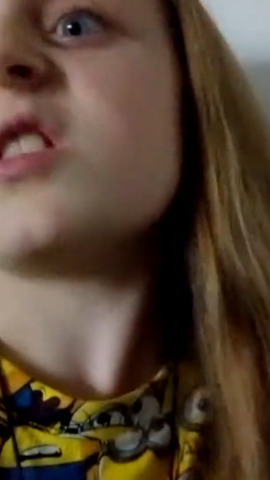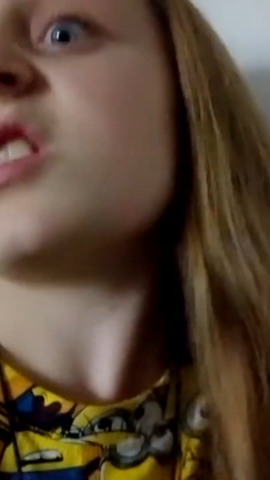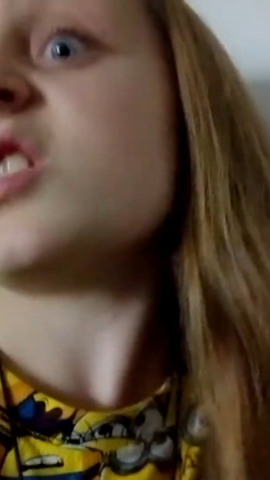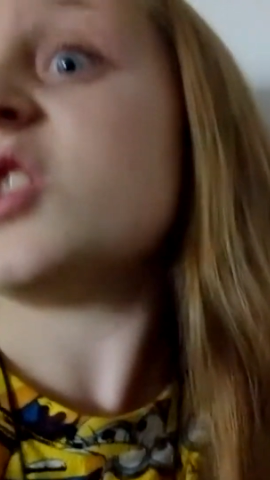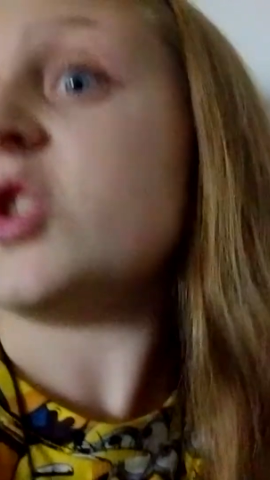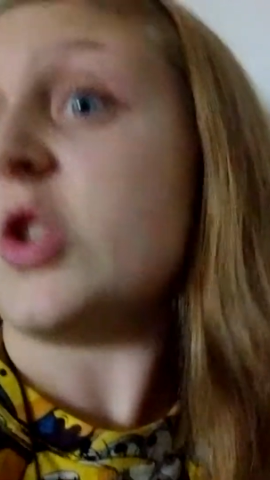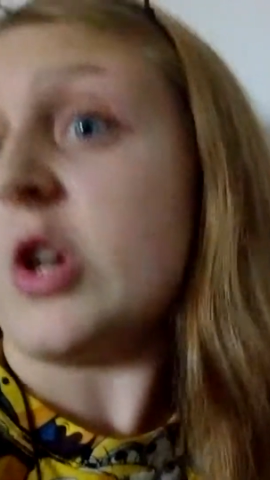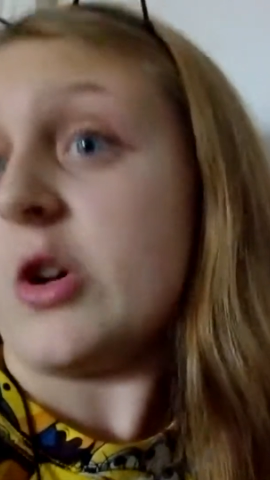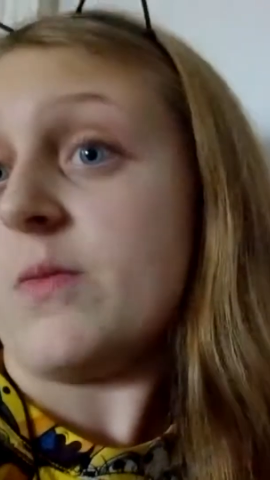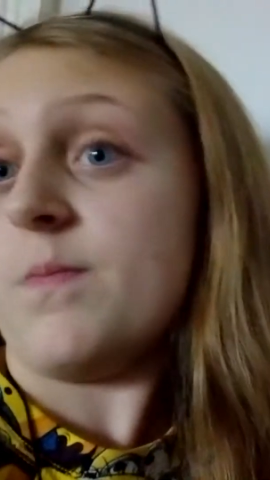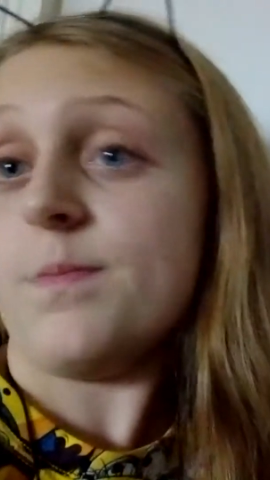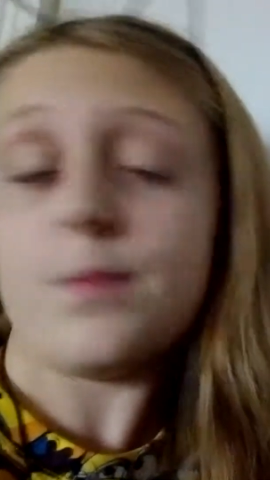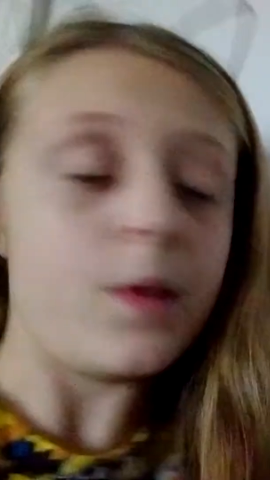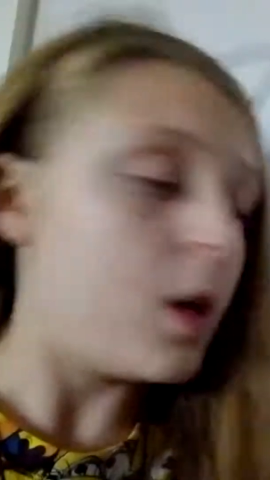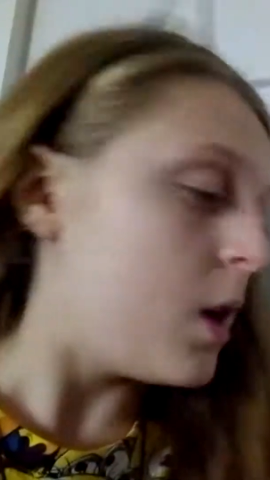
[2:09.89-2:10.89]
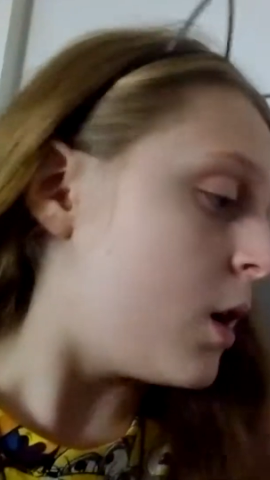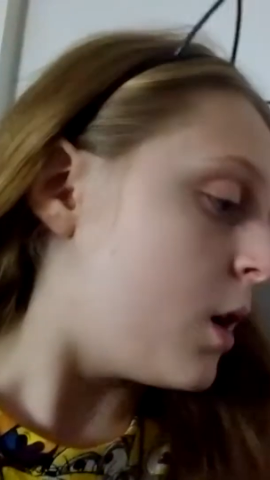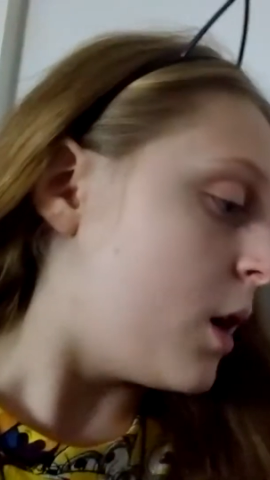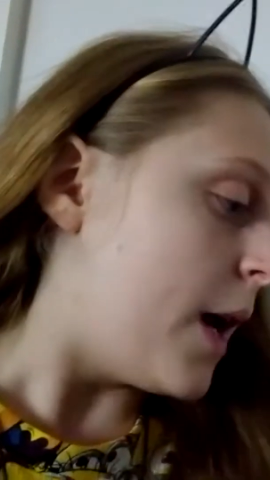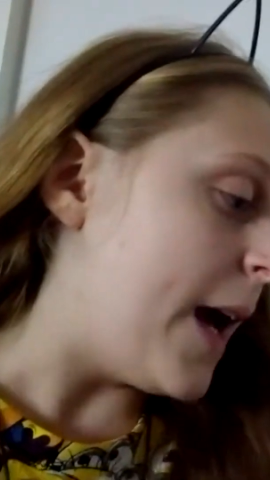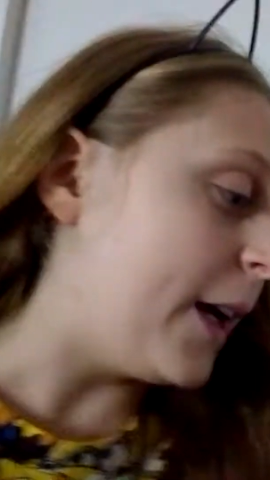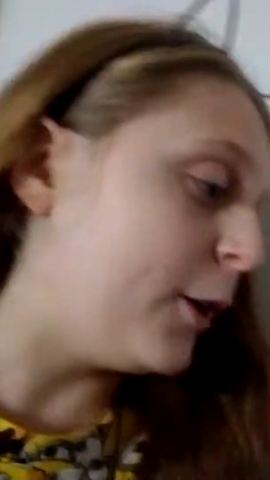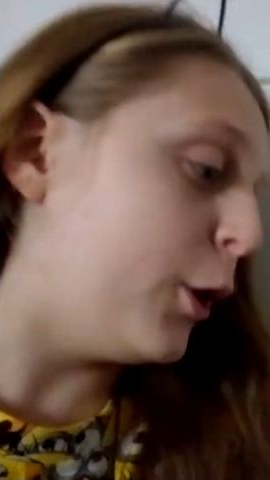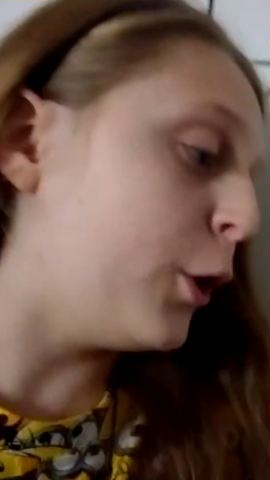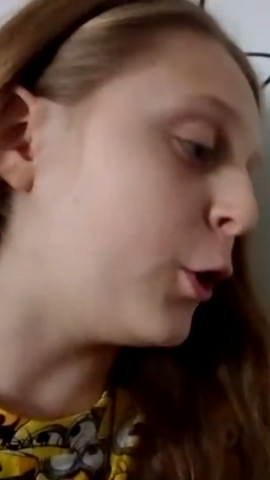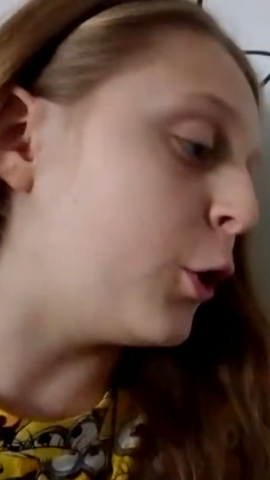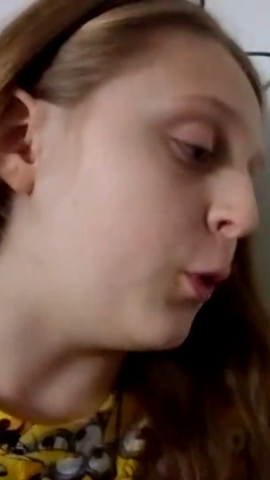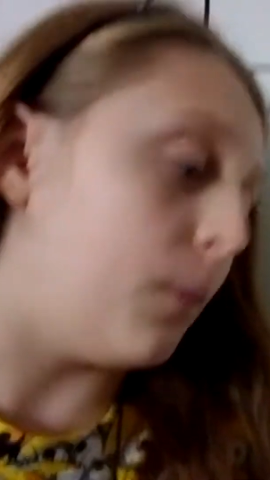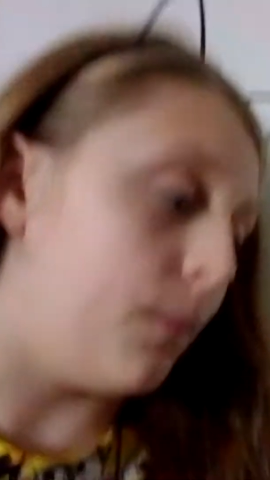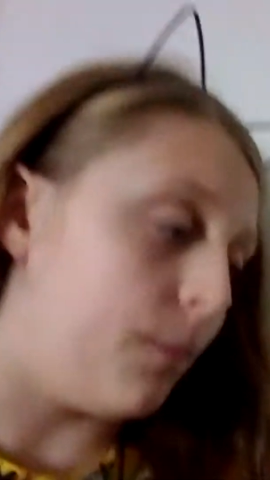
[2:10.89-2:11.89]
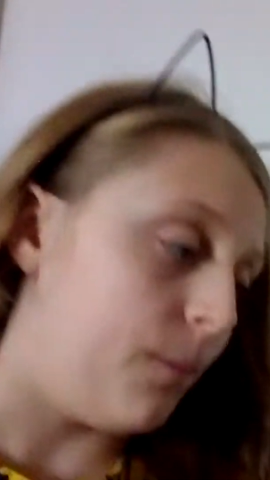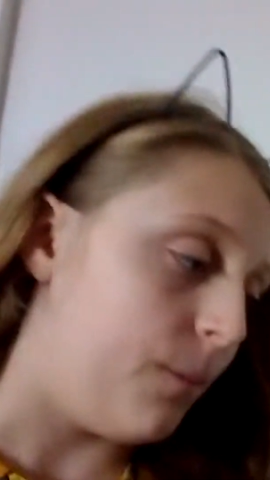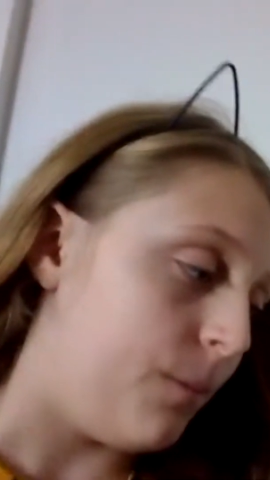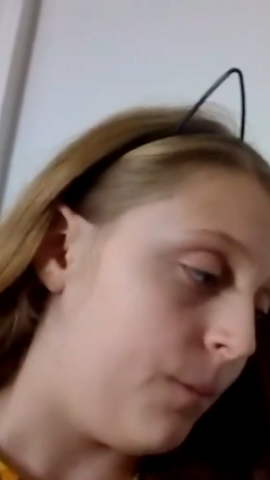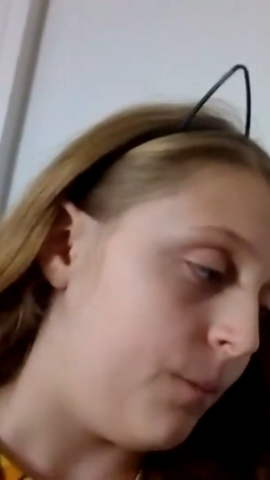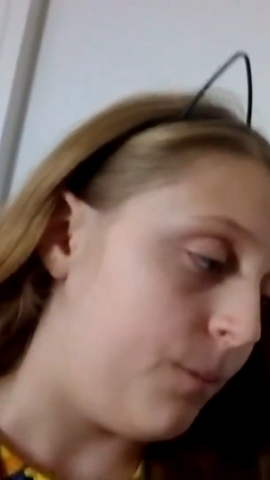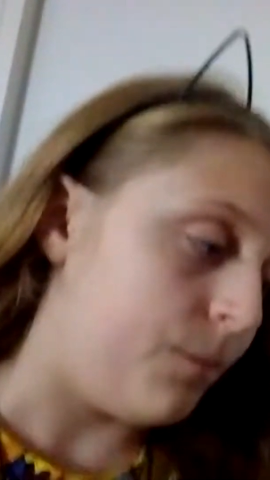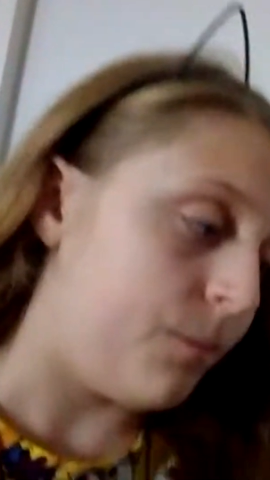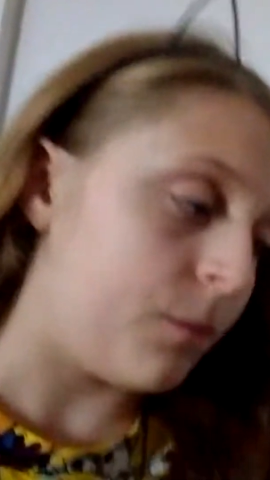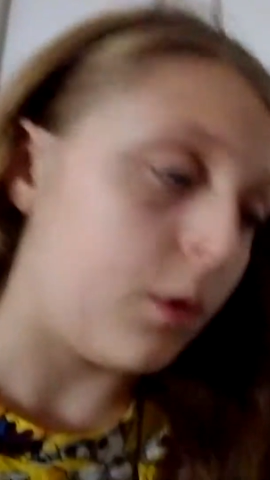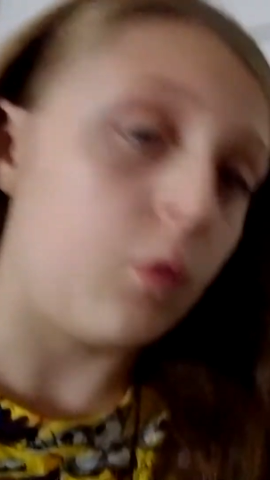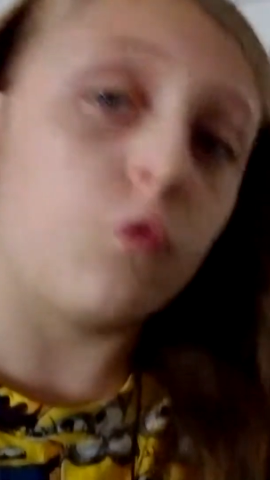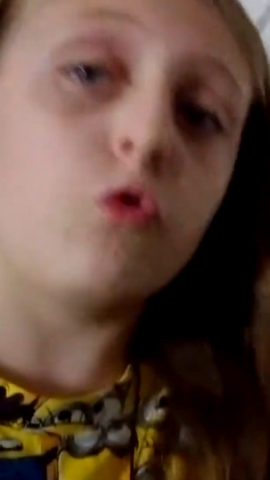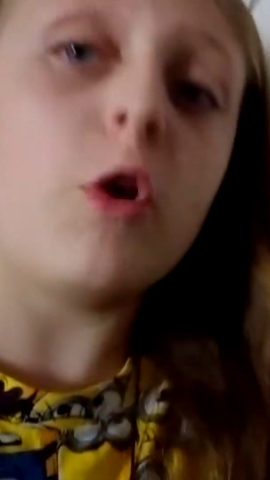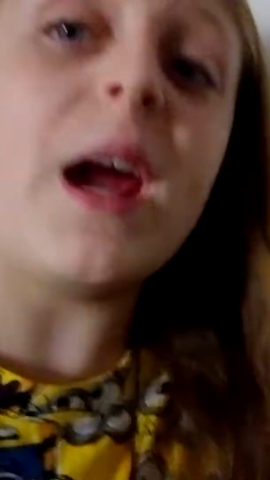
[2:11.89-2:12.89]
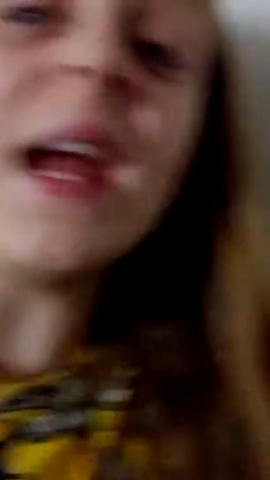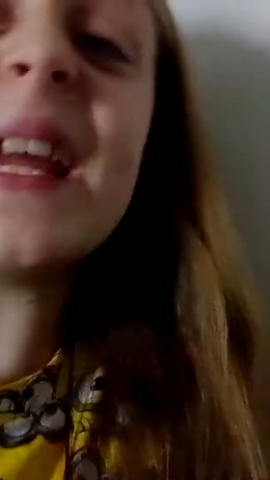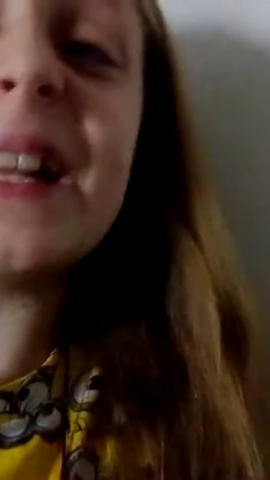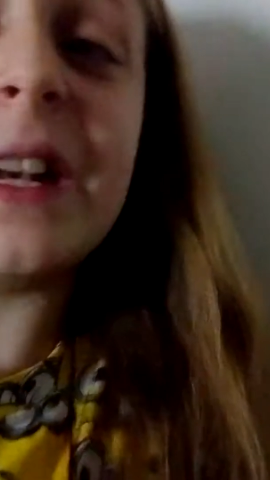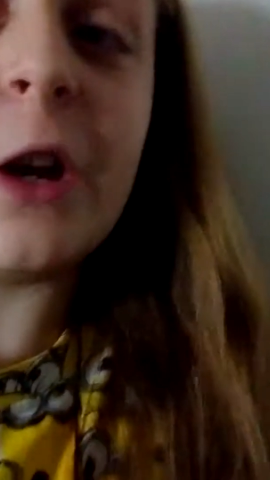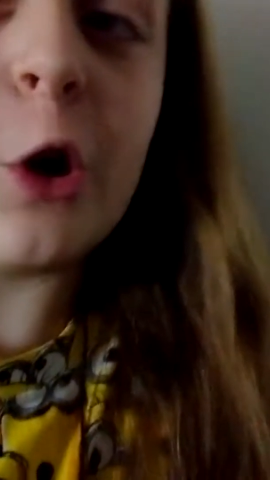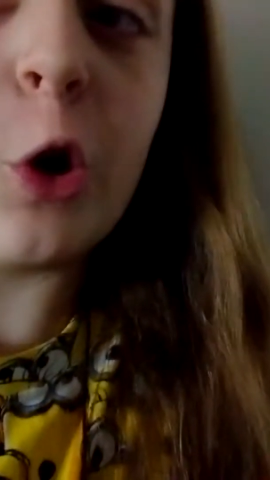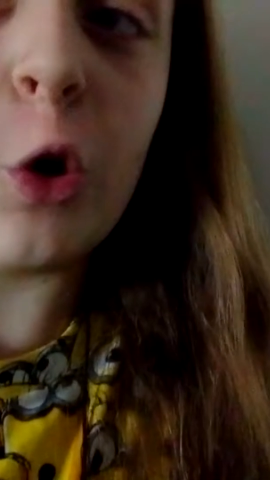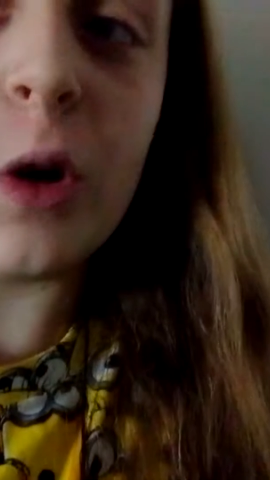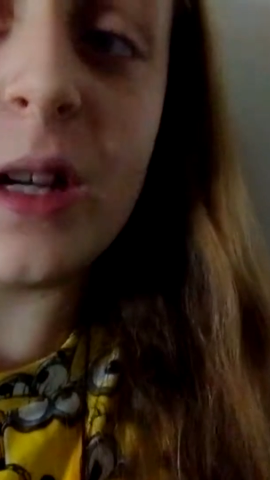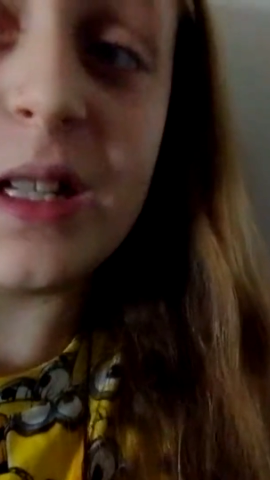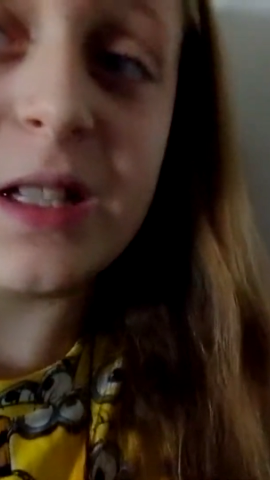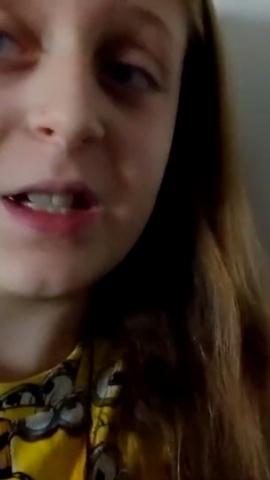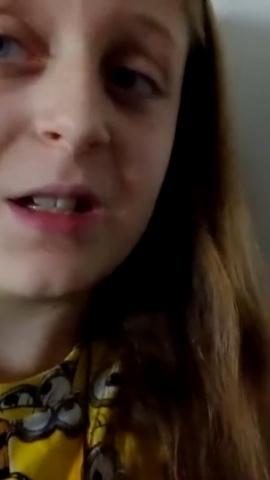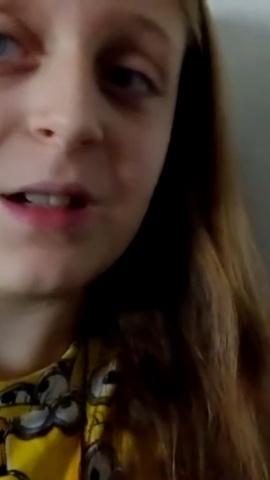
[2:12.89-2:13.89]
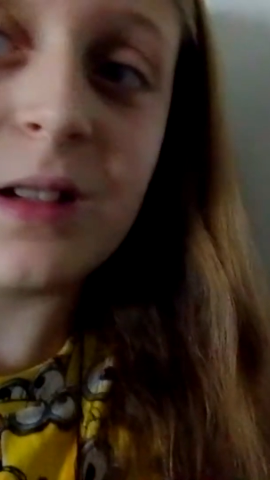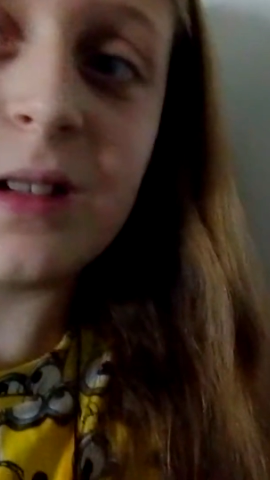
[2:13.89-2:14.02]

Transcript: So, hey Google, rain noise.